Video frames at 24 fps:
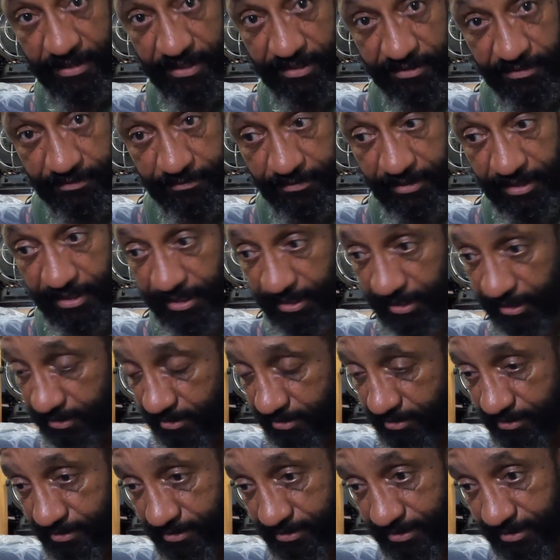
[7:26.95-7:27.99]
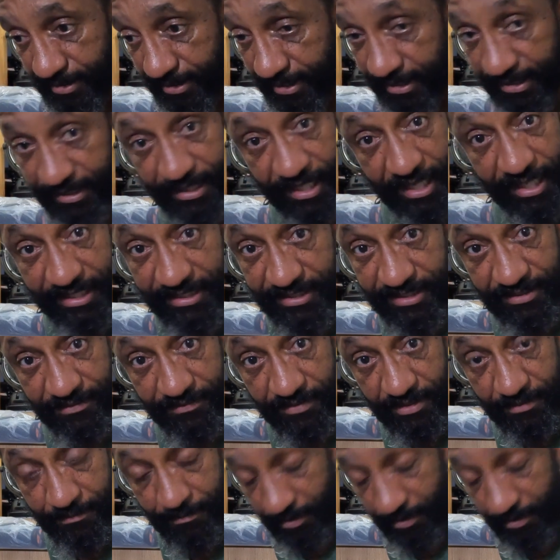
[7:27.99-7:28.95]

it in the rig in case of an